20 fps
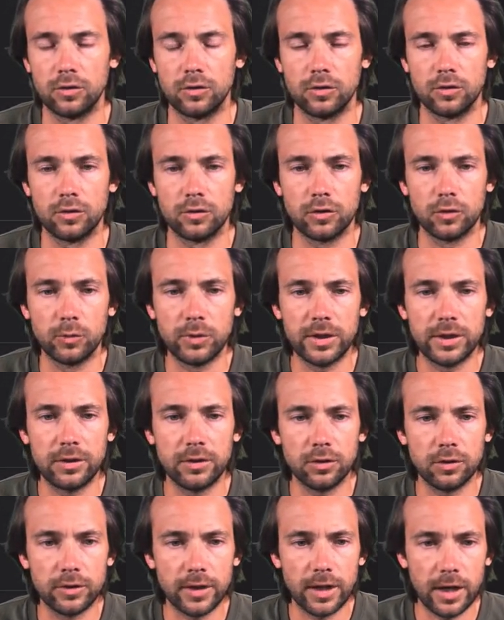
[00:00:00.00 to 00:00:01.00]
So we can
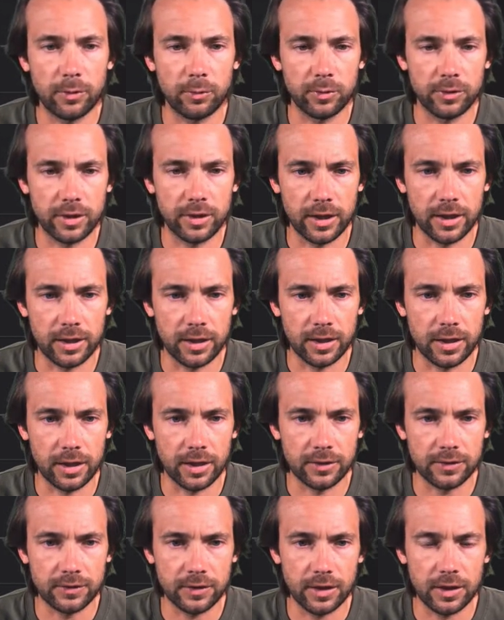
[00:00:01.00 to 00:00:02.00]
do that with
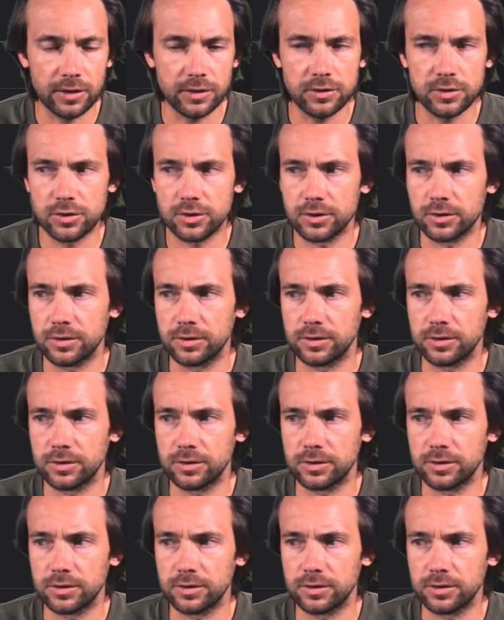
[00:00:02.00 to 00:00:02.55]
a sh.